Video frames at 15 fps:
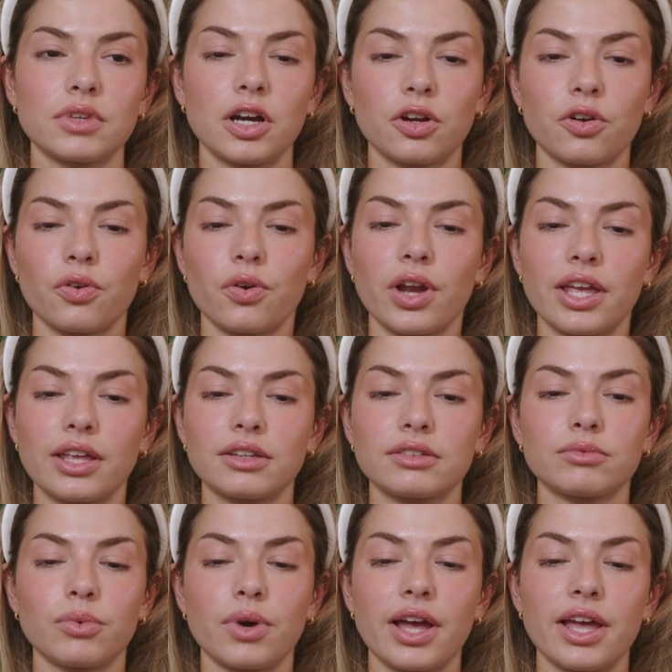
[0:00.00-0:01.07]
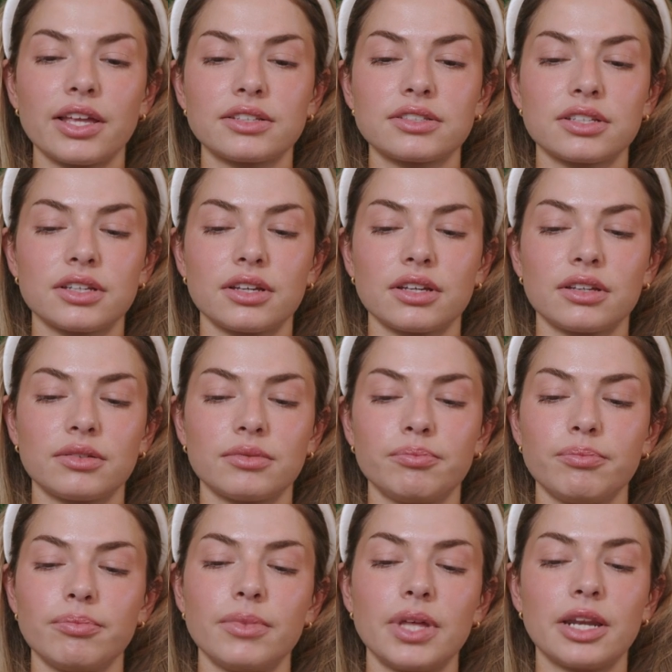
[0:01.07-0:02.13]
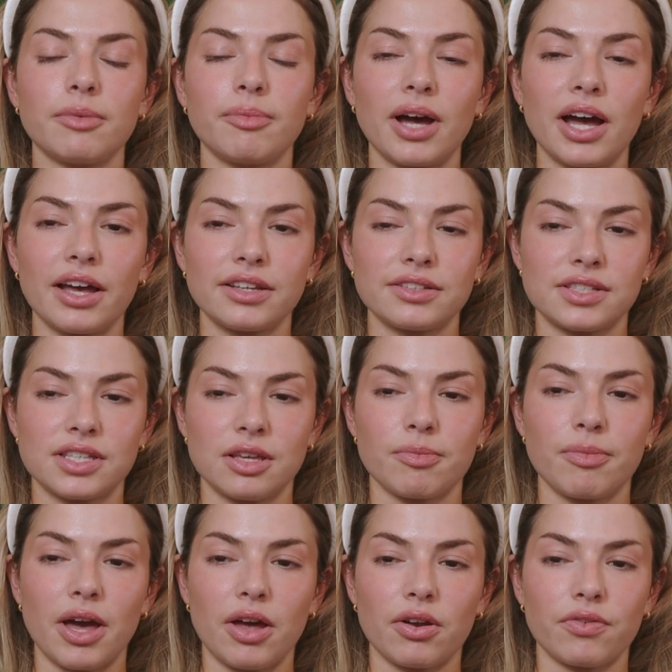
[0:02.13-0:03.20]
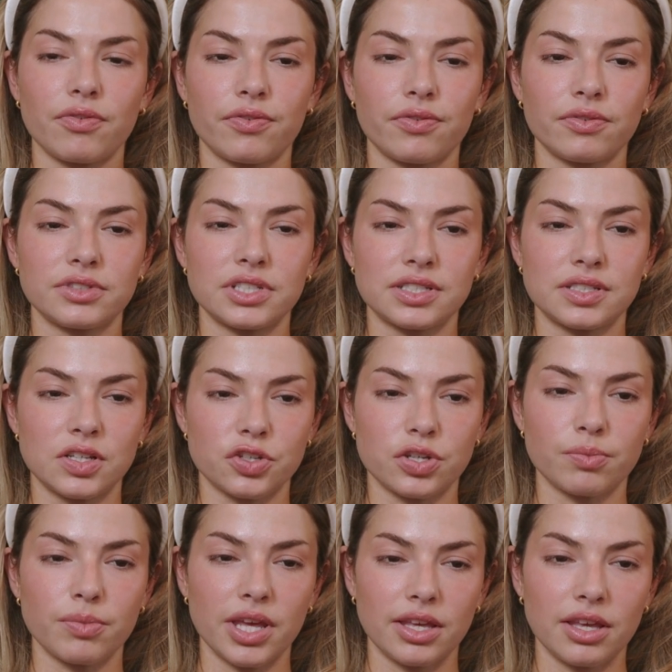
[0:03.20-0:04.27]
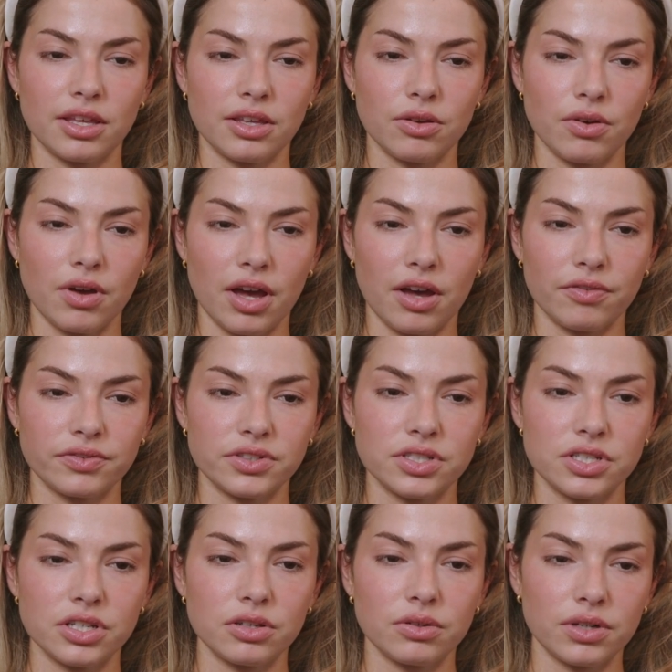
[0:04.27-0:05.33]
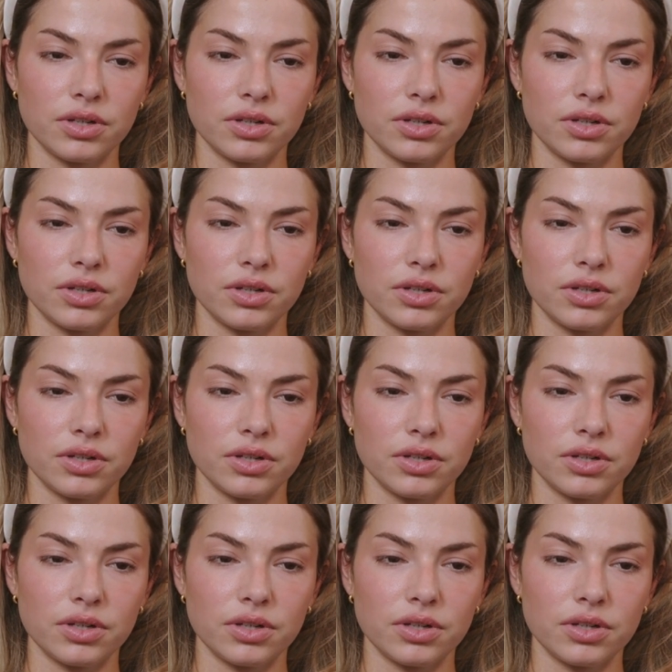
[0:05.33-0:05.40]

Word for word: a great way to minimize the amount of decision making you have to do